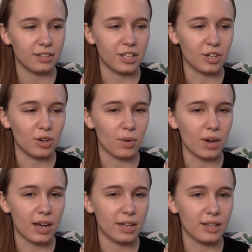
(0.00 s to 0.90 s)
You know,
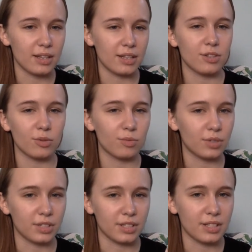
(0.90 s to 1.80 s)
I don't
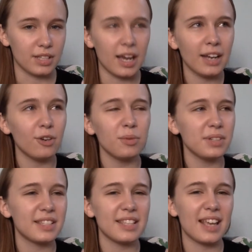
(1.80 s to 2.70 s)
want to see I don't
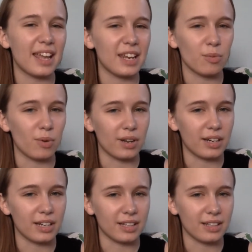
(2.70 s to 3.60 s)
want to see anyone
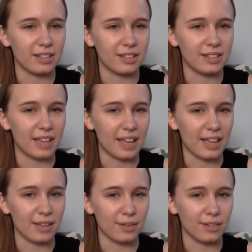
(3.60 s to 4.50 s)
in a
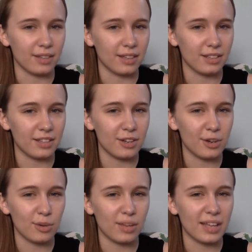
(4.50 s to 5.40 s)
gang, you
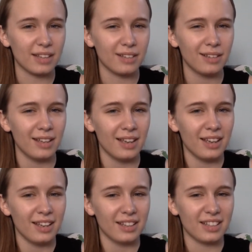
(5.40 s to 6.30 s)
know, like
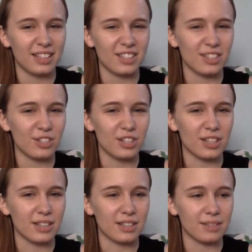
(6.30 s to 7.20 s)
that's such a